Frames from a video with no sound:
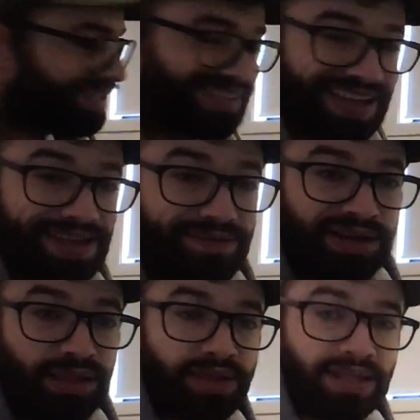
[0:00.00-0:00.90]
is
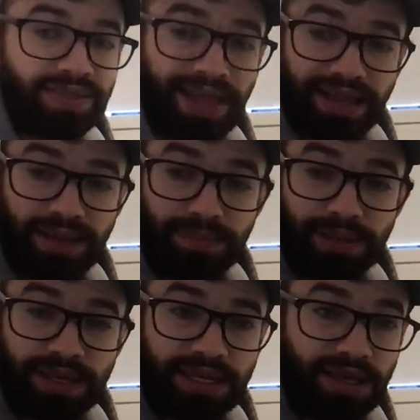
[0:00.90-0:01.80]
everything that can
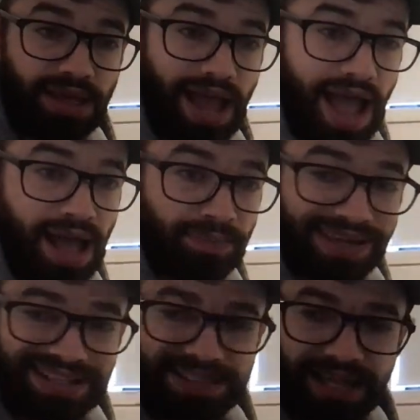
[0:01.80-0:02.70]
be
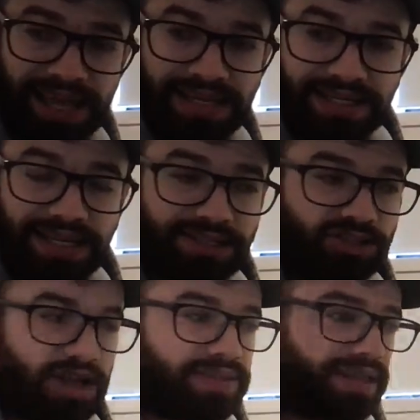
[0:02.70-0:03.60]
contained
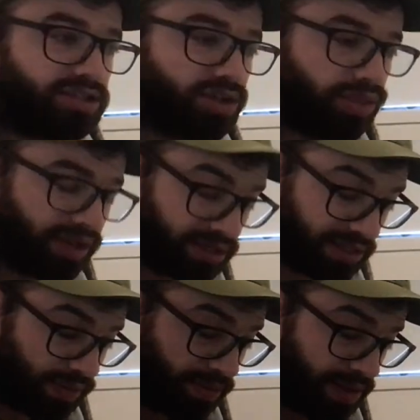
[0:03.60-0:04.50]
inside that. So things
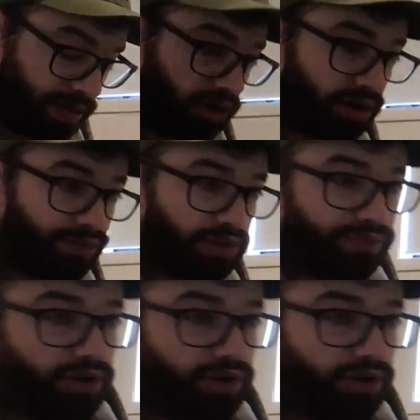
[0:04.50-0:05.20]
that we may be looking for the